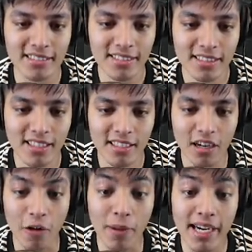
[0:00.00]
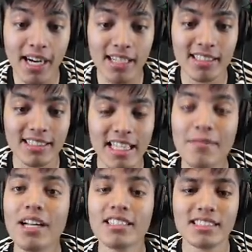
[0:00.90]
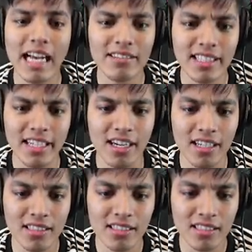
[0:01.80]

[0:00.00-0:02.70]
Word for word: it. Oh my god, the demon is down there.